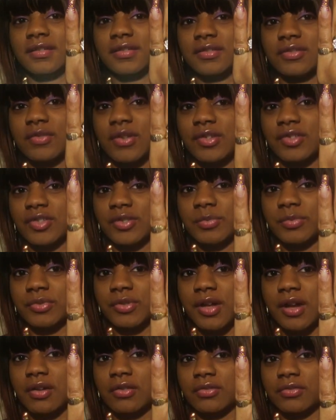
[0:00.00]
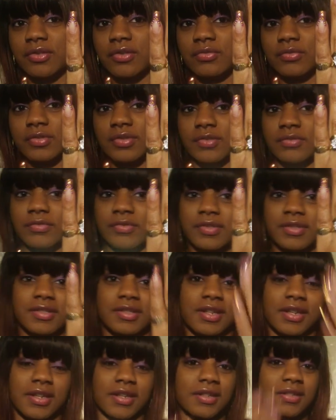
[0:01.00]
So I just put all of those on
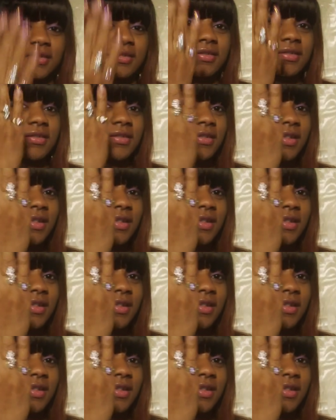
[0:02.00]
this hand